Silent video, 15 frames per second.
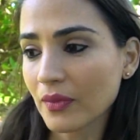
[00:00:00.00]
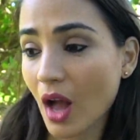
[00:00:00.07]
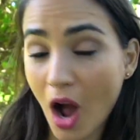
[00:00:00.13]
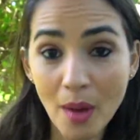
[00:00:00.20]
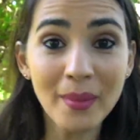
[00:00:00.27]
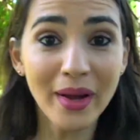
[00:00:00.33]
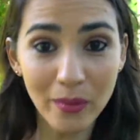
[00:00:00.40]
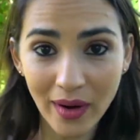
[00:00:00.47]

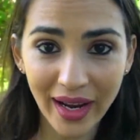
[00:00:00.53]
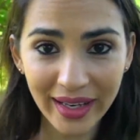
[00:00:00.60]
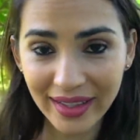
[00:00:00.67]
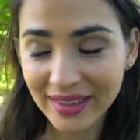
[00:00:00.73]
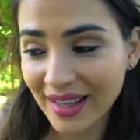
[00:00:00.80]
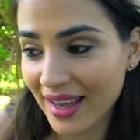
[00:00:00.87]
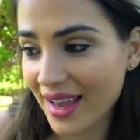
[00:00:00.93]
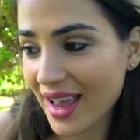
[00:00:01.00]
on my right
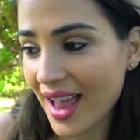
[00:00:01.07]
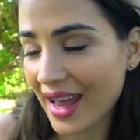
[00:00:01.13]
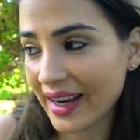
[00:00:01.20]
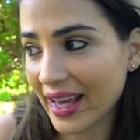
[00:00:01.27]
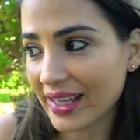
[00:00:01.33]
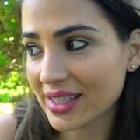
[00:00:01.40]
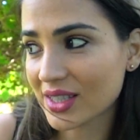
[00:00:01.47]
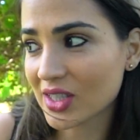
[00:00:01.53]
and
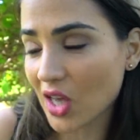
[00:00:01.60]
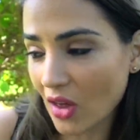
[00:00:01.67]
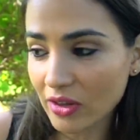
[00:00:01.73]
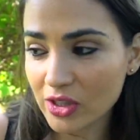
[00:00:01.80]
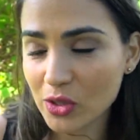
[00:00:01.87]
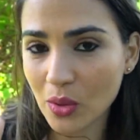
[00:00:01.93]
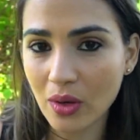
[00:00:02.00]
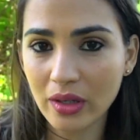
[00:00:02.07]
I saw the
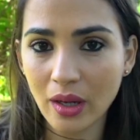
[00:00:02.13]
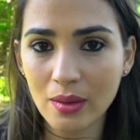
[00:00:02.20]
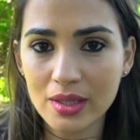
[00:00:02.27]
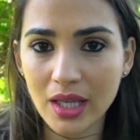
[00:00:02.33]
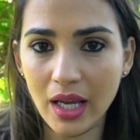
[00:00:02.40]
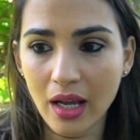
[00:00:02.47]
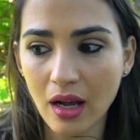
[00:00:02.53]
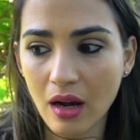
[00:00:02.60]
door and I was
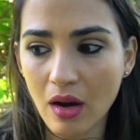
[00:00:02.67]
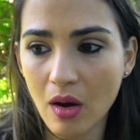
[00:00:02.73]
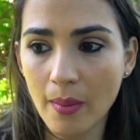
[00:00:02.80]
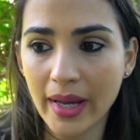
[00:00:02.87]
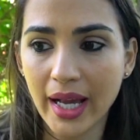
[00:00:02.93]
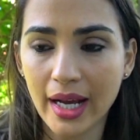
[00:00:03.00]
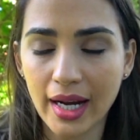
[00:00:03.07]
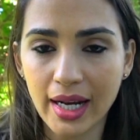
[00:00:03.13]
like oh my
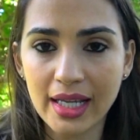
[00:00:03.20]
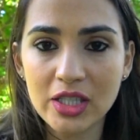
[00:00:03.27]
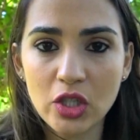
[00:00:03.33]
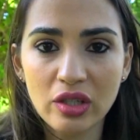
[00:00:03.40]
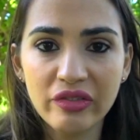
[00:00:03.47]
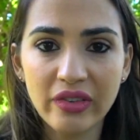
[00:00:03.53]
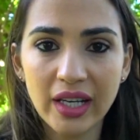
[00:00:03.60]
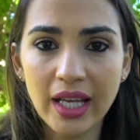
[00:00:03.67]
god and I
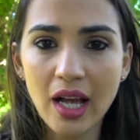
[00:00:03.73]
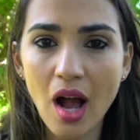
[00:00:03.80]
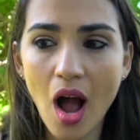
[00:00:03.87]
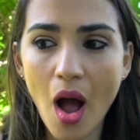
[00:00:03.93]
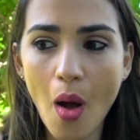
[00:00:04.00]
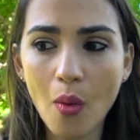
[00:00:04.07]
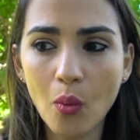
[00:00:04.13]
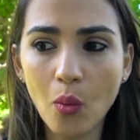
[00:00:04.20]
started feeling
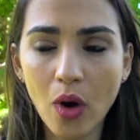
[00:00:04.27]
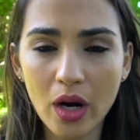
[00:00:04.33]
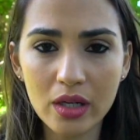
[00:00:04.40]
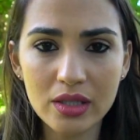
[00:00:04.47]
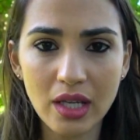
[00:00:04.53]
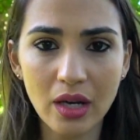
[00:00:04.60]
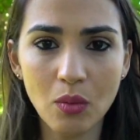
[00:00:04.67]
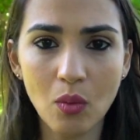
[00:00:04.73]
worse
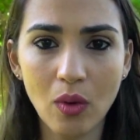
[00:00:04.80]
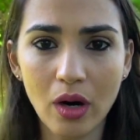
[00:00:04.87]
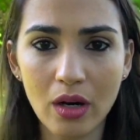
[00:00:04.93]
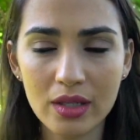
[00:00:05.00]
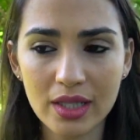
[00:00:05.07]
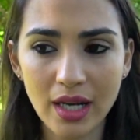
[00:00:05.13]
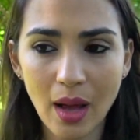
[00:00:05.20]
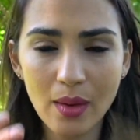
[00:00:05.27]
and
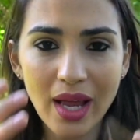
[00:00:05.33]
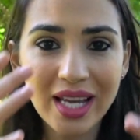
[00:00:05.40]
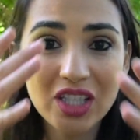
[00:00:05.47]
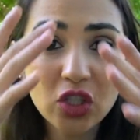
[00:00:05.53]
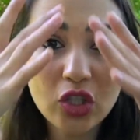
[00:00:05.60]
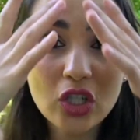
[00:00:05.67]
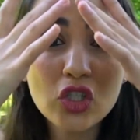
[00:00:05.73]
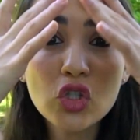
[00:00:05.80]
worse and I, I,
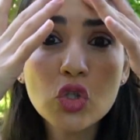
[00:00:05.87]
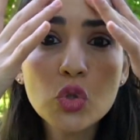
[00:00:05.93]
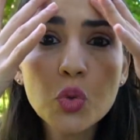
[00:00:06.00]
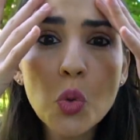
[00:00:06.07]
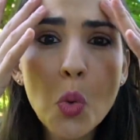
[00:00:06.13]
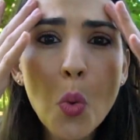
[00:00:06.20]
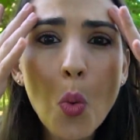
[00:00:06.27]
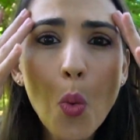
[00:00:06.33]
started
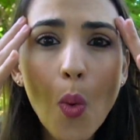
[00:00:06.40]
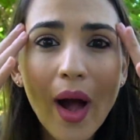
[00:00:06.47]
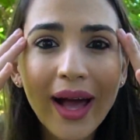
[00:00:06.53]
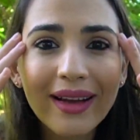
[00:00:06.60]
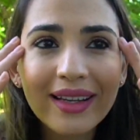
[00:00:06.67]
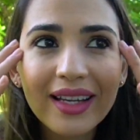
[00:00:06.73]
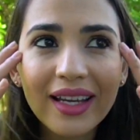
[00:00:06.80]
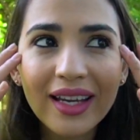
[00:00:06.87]

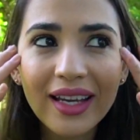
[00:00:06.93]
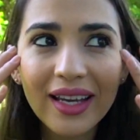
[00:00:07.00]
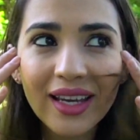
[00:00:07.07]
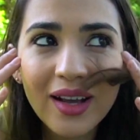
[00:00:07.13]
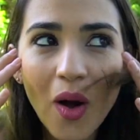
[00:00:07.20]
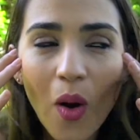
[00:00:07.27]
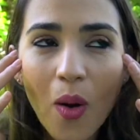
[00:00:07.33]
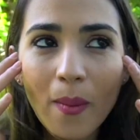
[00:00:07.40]

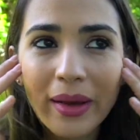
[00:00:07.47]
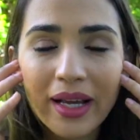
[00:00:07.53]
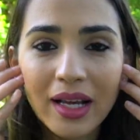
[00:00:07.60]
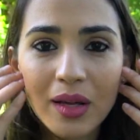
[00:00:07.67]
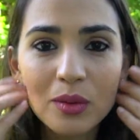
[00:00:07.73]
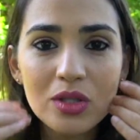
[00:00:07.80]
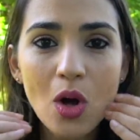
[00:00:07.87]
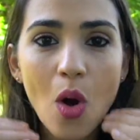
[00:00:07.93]
sweating oh my god
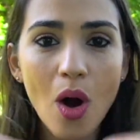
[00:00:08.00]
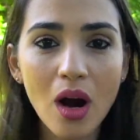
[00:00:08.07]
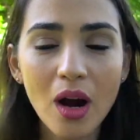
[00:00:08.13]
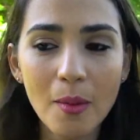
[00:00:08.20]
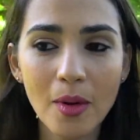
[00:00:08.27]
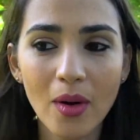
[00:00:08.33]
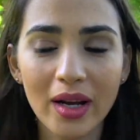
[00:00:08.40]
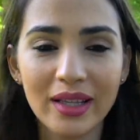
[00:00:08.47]
it was
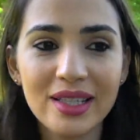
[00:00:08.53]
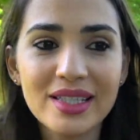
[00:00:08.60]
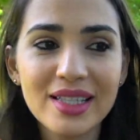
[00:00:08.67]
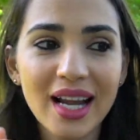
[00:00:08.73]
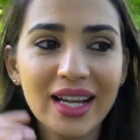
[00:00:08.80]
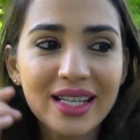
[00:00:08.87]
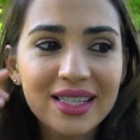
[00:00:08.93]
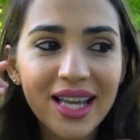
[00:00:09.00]
horrible and this
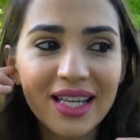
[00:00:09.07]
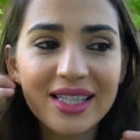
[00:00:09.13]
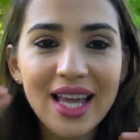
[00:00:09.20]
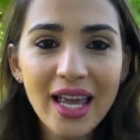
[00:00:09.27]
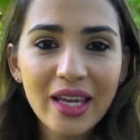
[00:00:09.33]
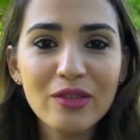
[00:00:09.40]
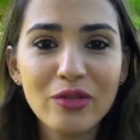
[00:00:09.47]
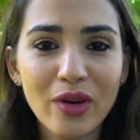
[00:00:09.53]
lady's like
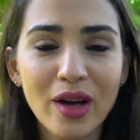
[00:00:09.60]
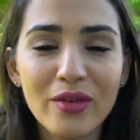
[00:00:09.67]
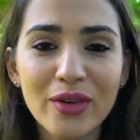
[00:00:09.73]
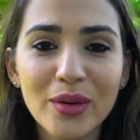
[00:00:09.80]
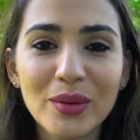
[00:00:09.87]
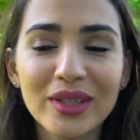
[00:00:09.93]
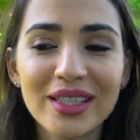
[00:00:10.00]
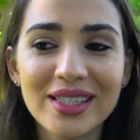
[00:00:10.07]
taking
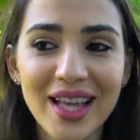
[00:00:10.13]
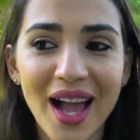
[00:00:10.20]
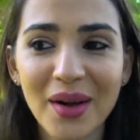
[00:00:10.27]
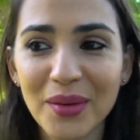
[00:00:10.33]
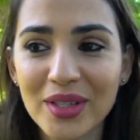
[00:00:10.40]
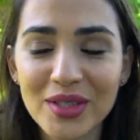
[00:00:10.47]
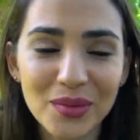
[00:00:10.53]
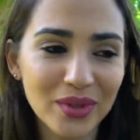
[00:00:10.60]
forever with the
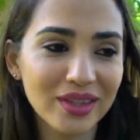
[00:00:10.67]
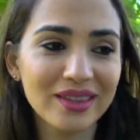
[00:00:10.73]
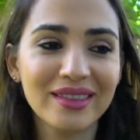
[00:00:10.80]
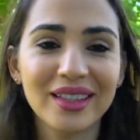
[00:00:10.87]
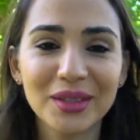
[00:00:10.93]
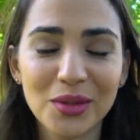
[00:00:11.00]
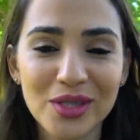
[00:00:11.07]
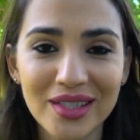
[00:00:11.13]
sandwich with the
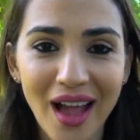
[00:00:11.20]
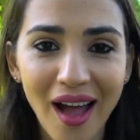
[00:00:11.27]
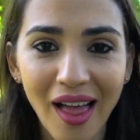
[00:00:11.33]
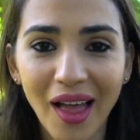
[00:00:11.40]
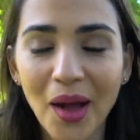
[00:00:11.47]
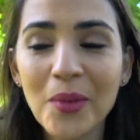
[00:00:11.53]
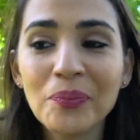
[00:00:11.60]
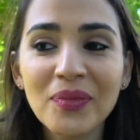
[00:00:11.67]

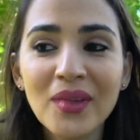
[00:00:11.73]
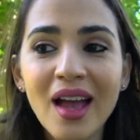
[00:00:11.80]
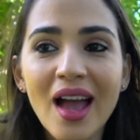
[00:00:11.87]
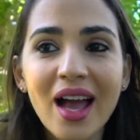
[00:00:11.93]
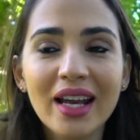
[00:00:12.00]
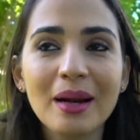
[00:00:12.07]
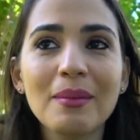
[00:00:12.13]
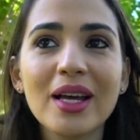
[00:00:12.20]
tostada
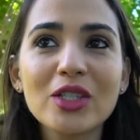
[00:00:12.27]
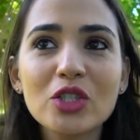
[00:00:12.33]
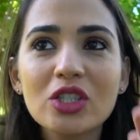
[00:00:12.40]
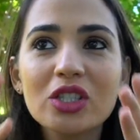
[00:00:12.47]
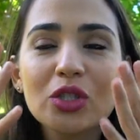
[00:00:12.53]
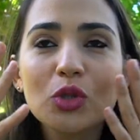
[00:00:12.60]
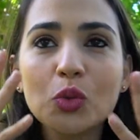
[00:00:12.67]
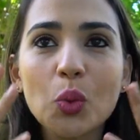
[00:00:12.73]
and I'm like
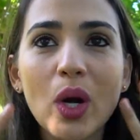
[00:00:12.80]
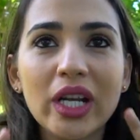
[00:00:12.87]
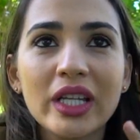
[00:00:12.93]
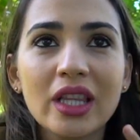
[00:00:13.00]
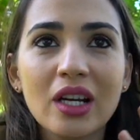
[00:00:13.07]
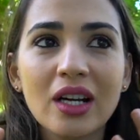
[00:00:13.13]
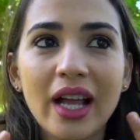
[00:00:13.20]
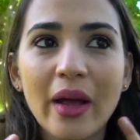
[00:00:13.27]
just sweating
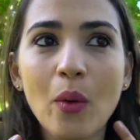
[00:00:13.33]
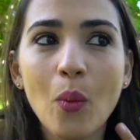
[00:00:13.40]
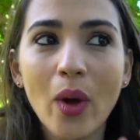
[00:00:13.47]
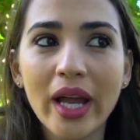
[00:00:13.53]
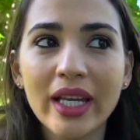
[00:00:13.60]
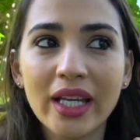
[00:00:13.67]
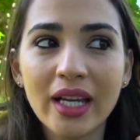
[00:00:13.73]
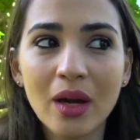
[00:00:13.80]
there like
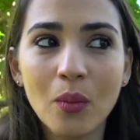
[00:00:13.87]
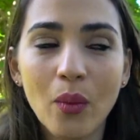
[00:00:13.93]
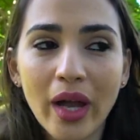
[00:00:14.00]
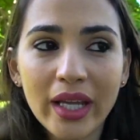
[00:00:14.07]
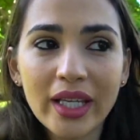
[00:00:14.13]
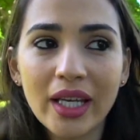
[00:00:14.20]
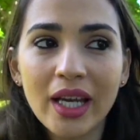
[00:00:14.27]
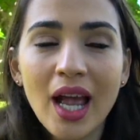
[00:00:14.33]
waiting and
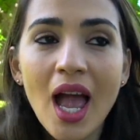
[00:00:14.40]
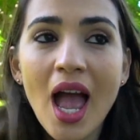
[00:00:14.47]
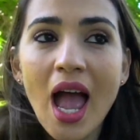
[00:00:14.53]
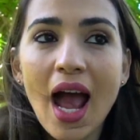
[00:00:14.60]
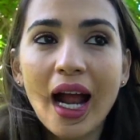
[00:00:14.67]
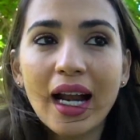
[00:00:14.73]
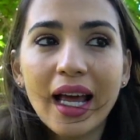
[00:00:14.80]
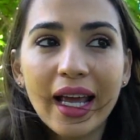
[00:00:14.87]
waiting
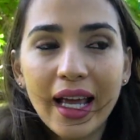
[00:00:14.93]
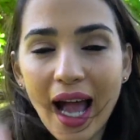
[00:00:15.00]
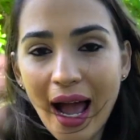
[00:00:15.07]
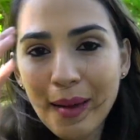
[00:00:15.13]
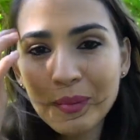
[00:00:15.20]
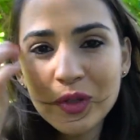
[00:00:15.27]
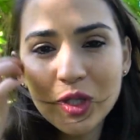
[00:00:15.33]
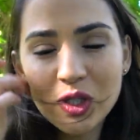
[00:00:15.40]
and like
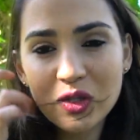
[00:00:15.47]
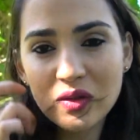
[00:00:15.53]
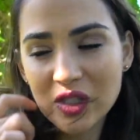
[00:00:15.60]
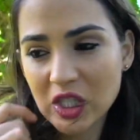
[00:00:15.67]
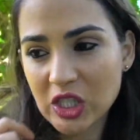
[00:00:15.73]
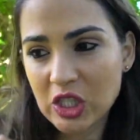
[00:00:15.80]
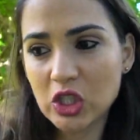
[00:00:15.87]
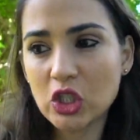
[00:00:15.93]
I'm just
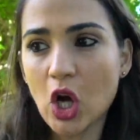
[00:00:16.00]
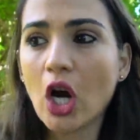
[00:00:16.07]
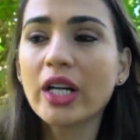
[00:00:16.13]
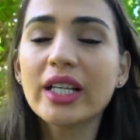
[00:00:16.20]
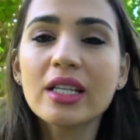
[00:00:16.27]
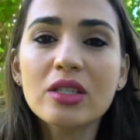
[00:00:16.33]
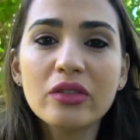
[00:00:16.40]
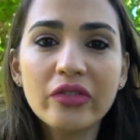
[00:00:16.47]

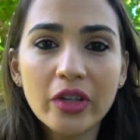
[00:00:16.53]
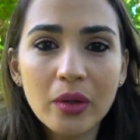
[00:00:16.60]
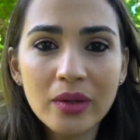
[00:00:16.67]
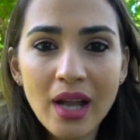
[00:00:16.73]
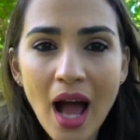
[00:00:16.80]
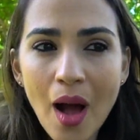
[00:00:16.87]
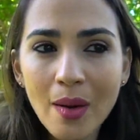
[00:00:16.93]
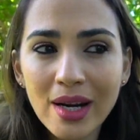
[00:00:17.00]
starting to feel
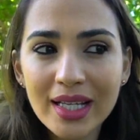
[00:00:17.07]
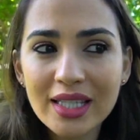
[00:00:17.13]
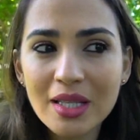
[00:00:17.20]
now like